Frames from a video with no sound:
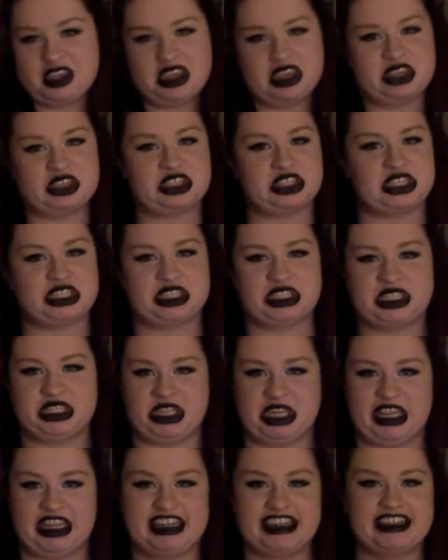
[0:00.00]
You just
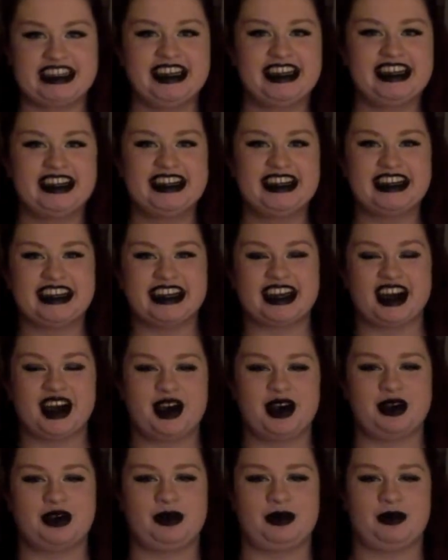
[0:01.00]
cheat.
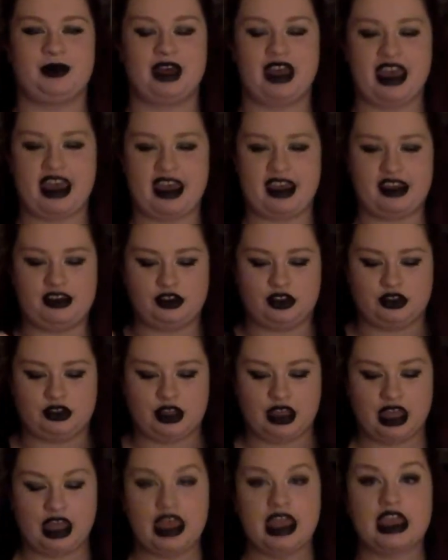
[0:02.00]
And
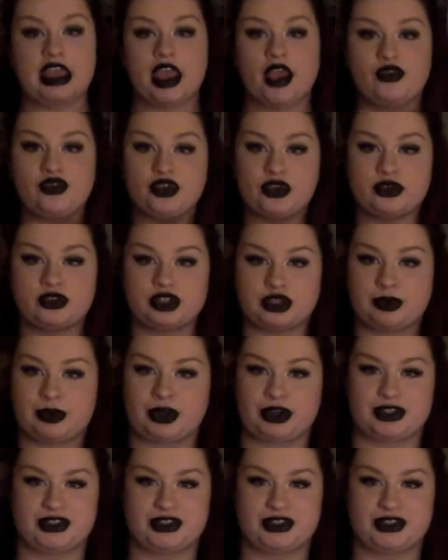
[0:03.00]
if you do